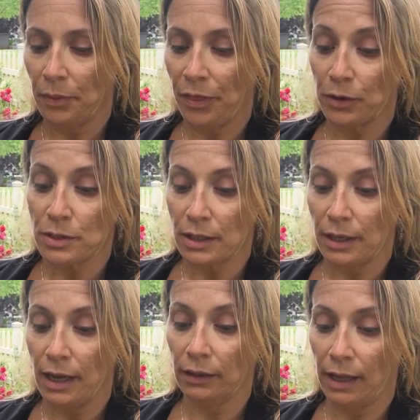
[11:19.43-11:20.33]
there's
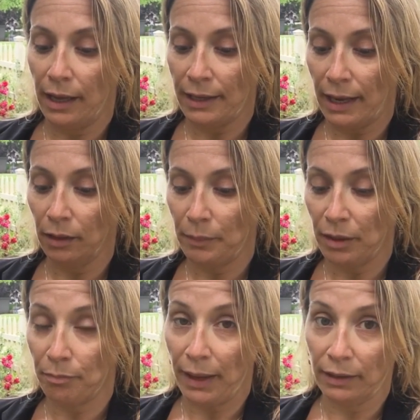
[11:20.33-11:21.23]
an element
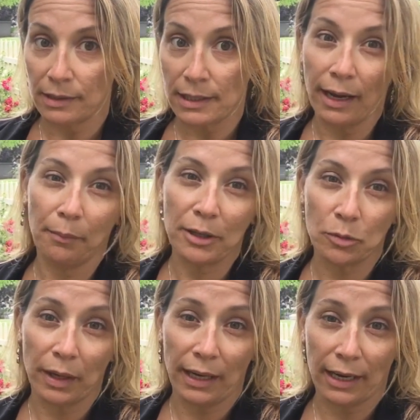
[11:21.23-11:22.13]
of balance in how much
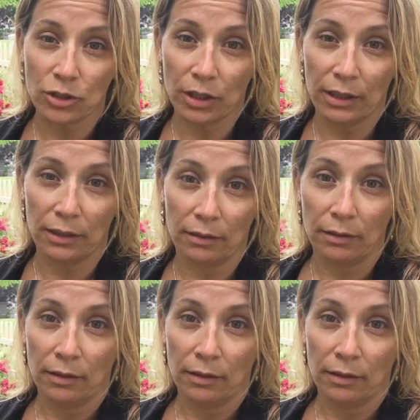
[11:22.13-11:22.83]
we can actually